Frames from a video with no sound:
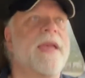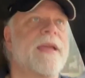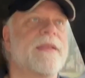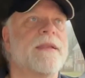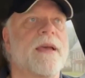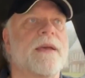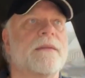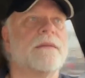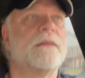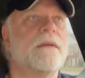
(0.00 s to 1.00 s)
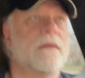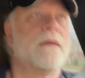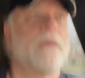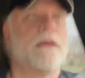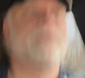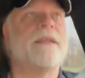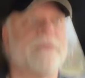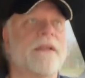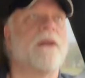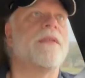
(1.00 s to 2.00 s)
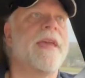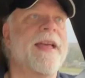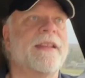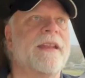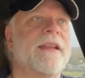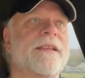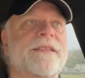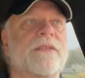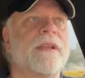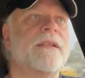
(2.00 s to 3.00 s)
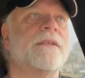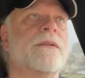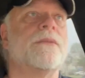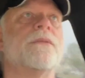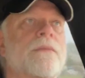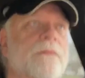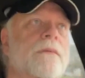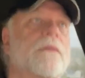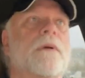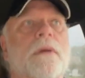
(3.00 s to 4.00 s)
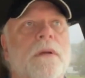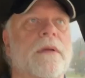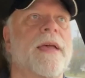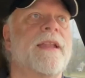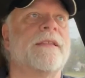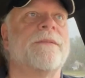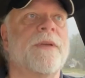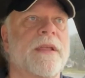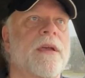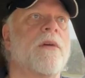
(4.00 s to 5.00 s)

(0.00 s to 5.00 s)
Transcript: And uh, then did all the editing. I still need to do edit the video,